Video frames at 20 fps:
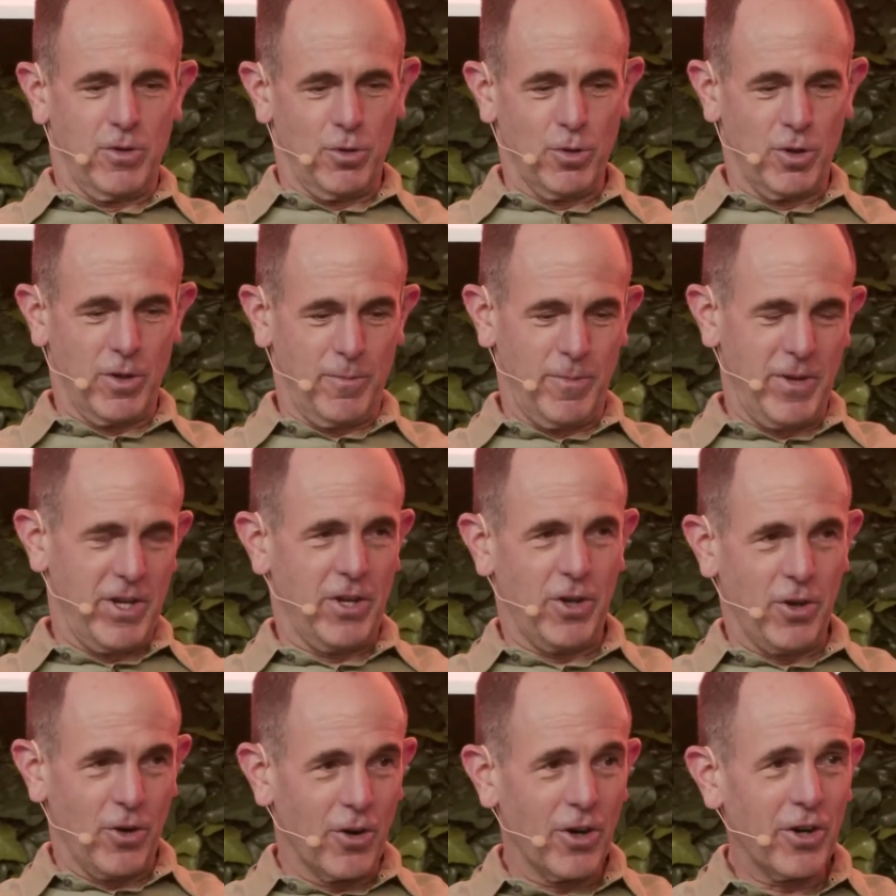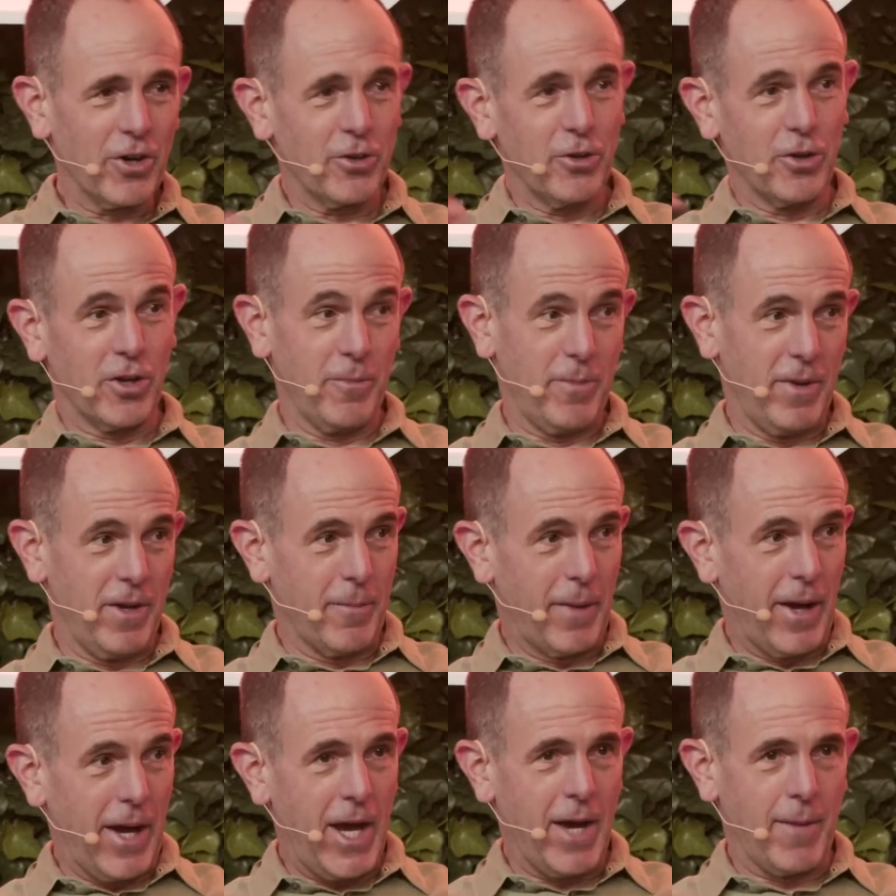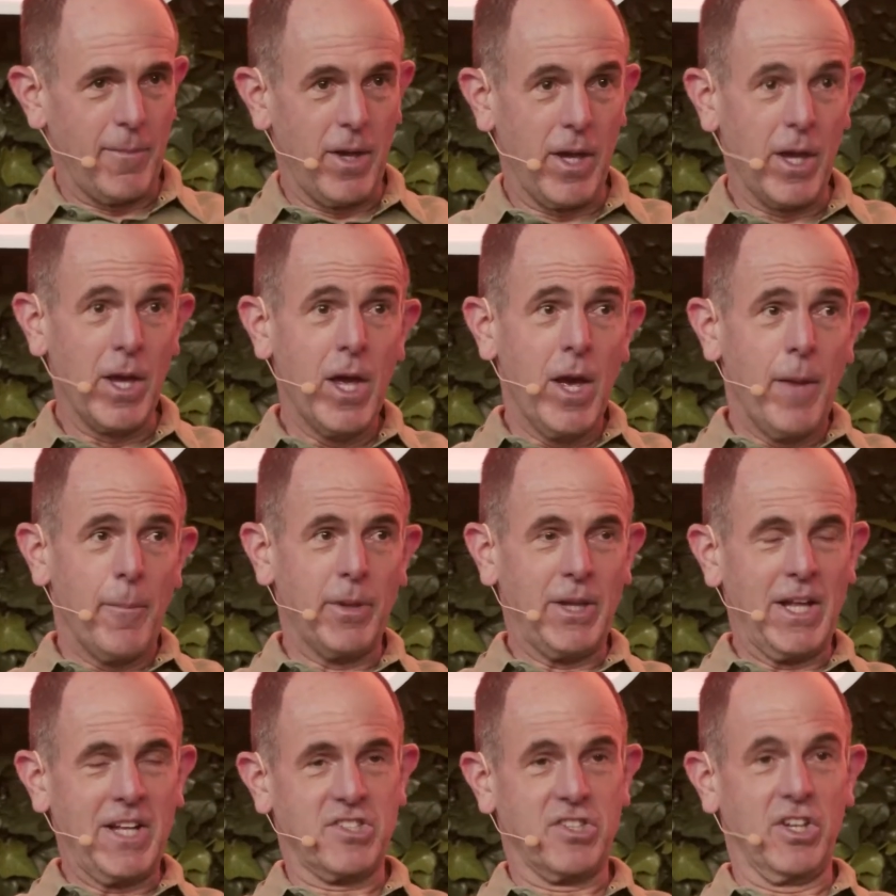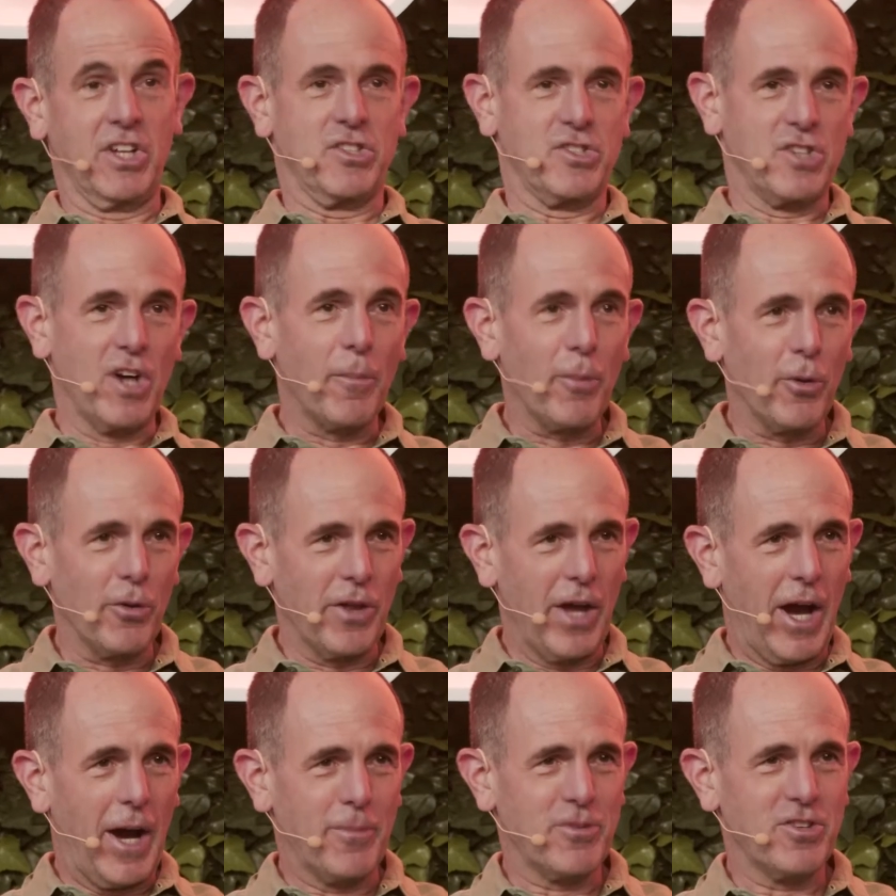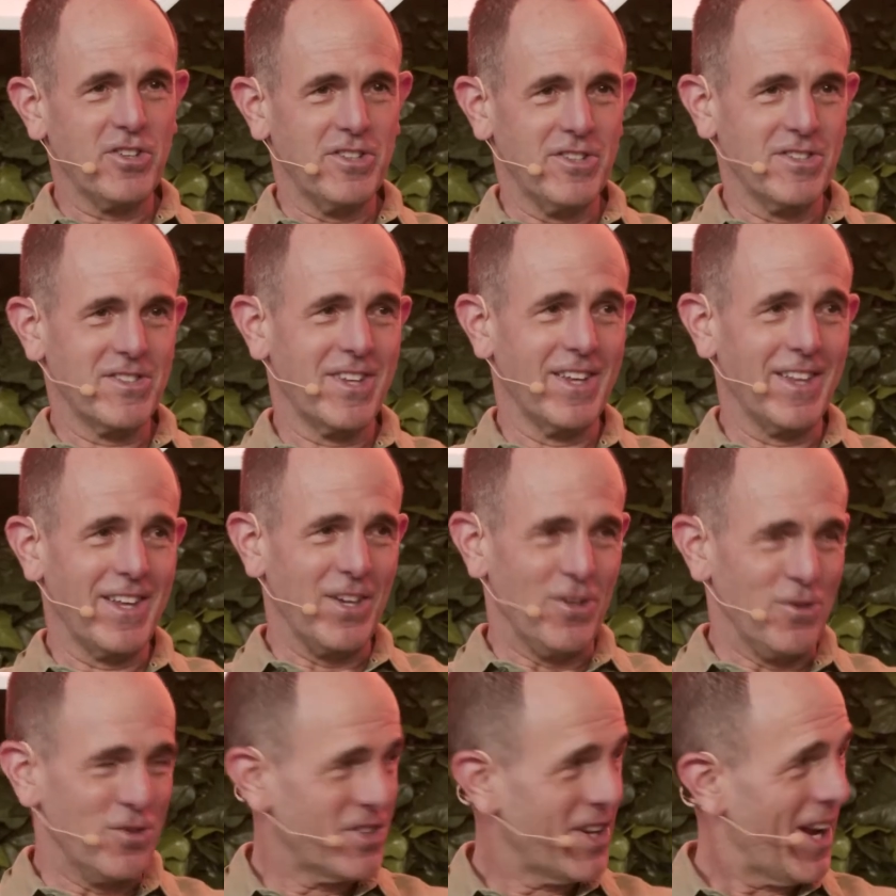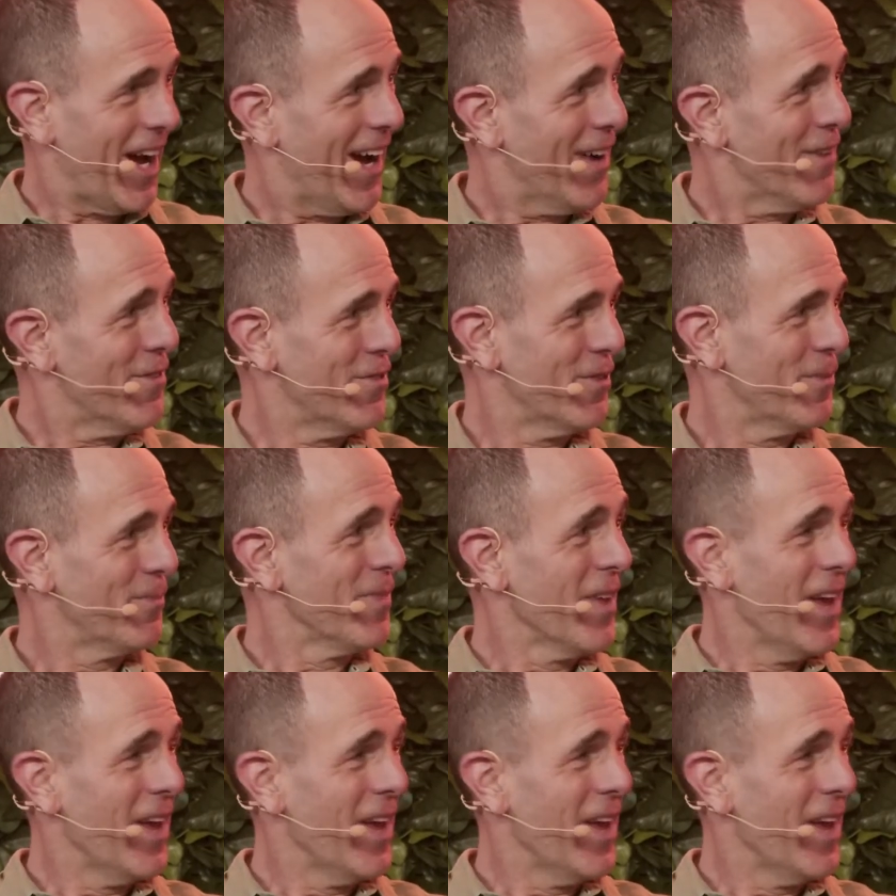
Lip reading: You can be in New York or you can be in Miami, but that's like double the options that they used to have.